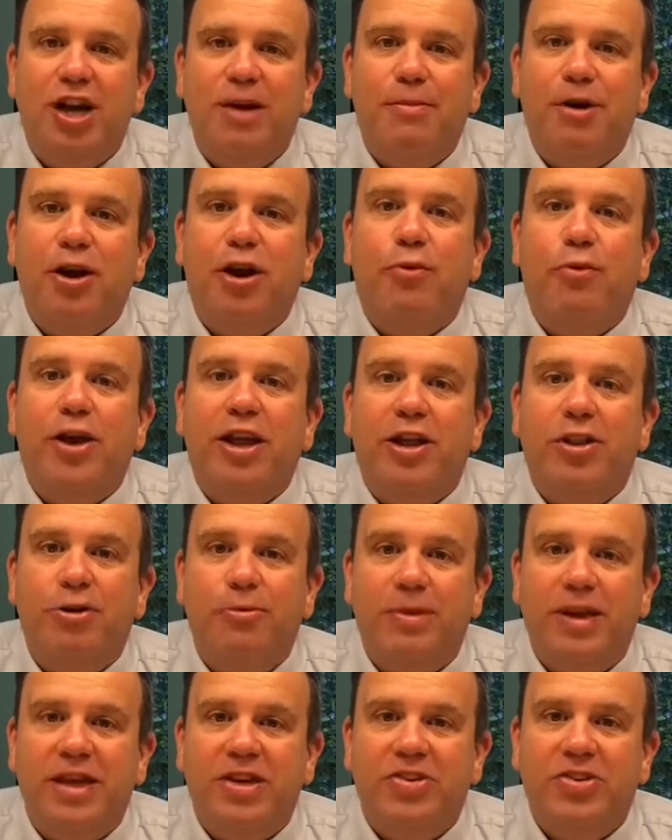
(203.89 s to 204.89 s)
on a regular
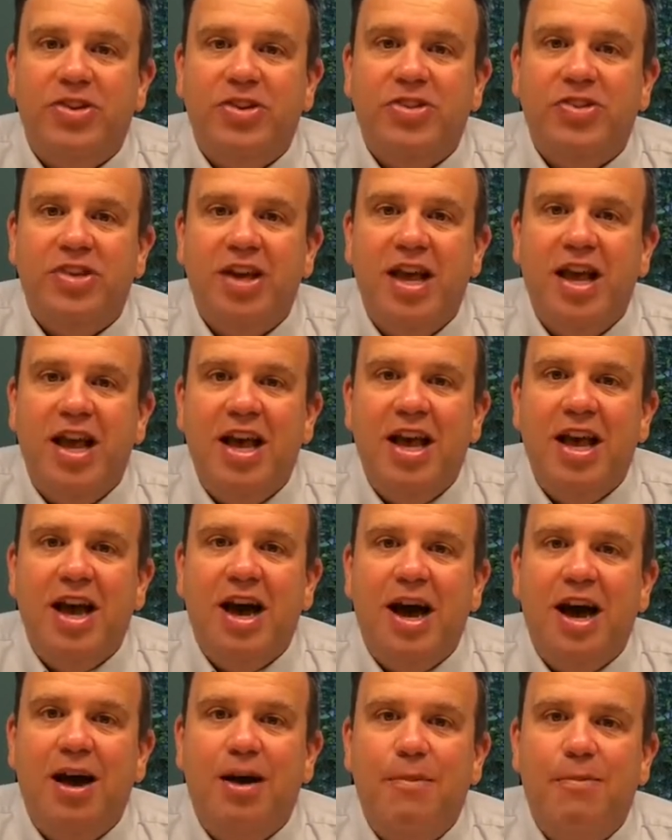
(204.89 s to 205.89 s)
basis.
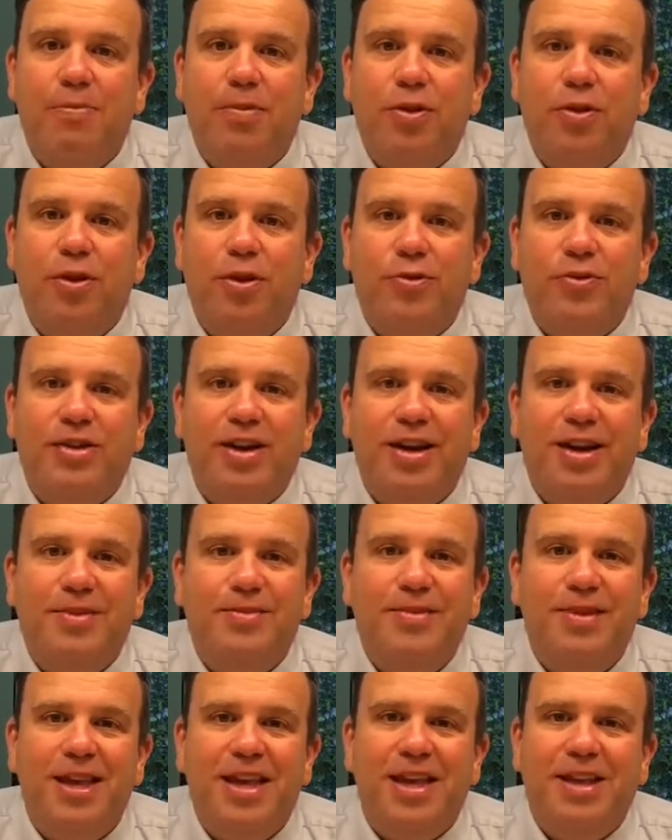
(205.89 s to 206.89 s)
There was a
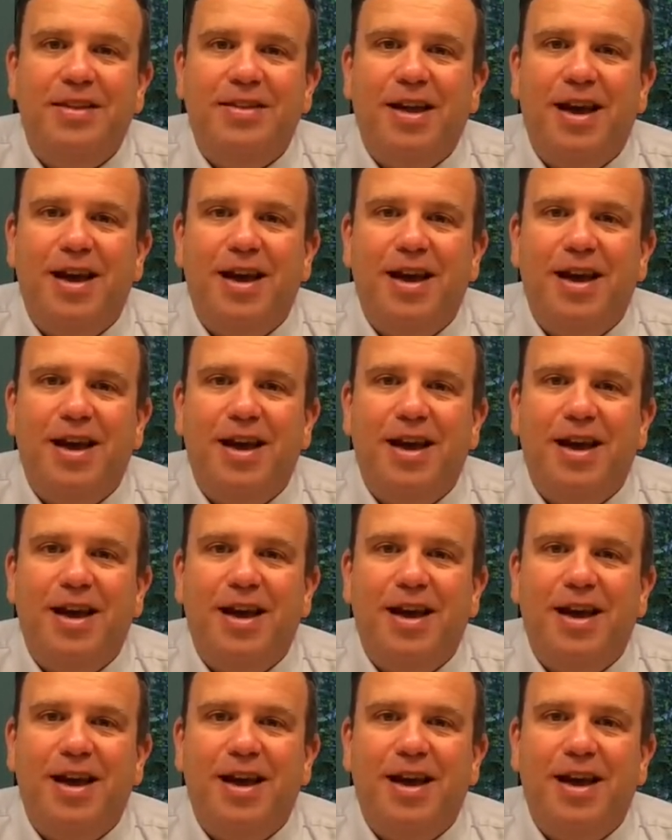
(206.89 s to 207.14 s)
neat